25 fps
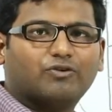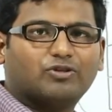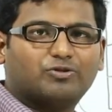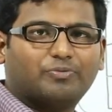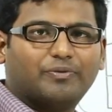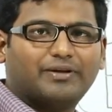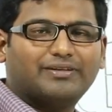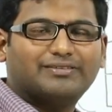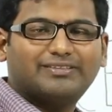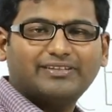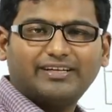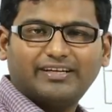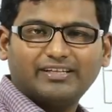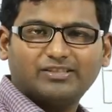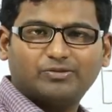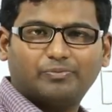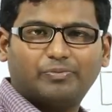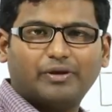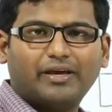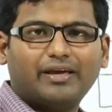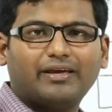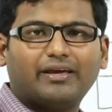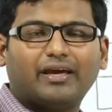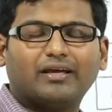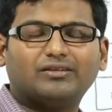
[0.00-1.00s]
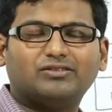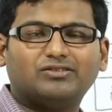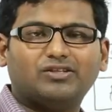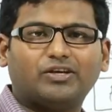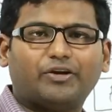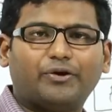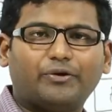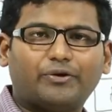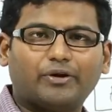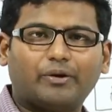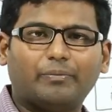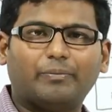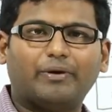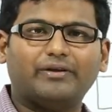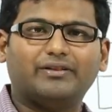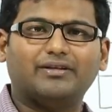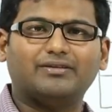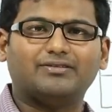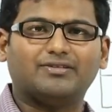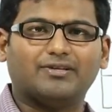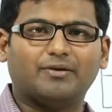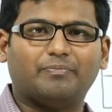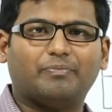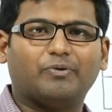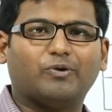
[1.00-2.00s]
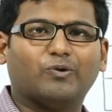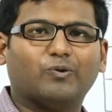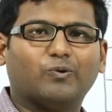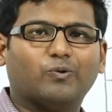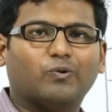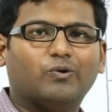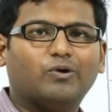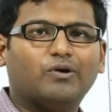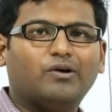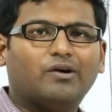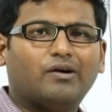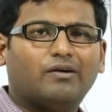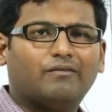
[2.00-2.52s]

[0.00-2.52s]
which means it is being executed by the CPU.